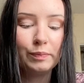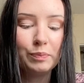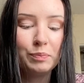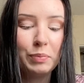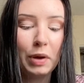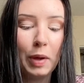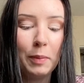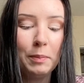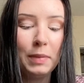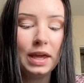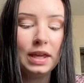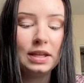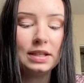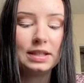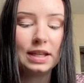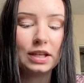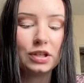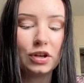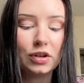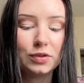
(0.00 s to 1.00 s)
But making
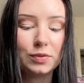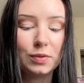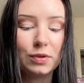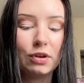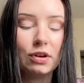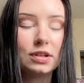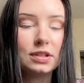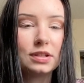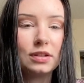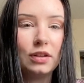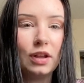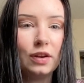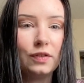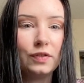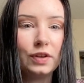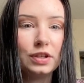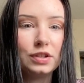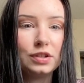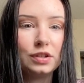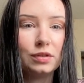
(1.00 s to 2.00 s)
TikToks with her is a lot of
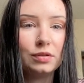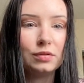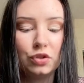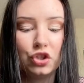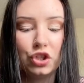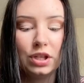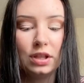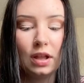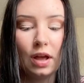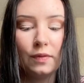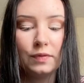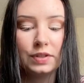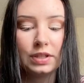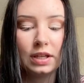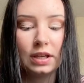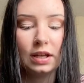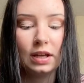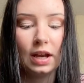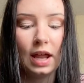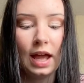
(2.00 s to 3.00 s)
fun too. She loves
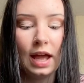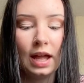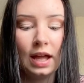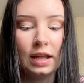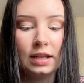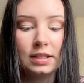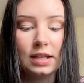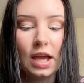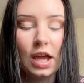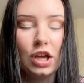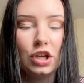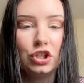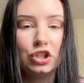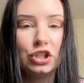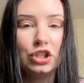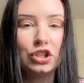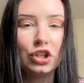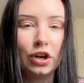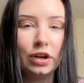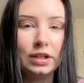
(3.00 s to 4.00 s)
it, and
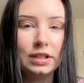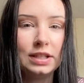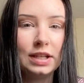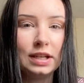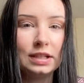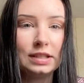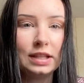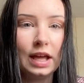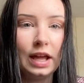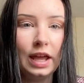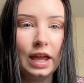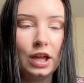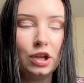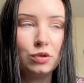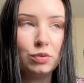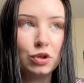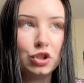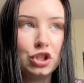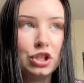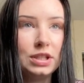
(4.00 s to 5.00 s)
she's starting to get to that age
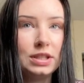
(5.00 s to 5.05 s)
where she's